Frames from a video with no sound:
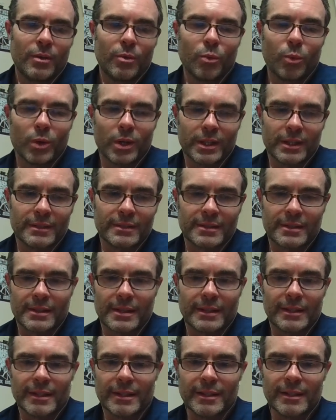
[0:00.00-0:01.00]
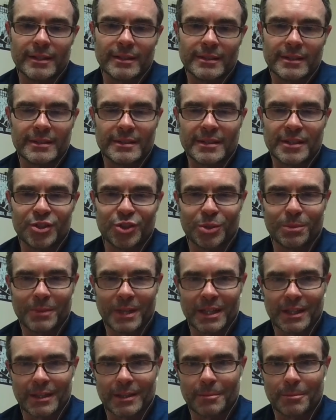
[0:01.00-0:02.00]
what is their
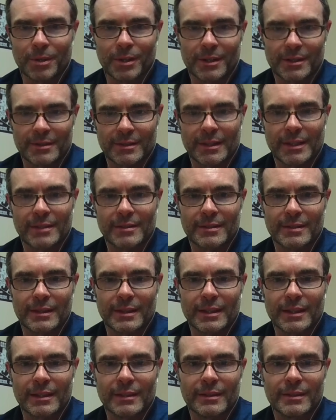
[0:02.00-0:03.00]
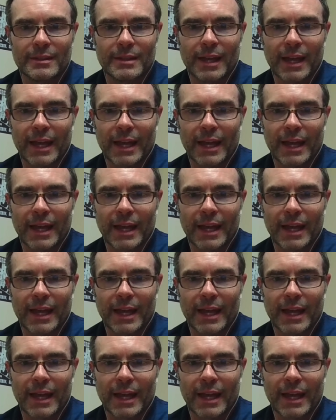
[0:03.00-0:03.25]
decision-making process that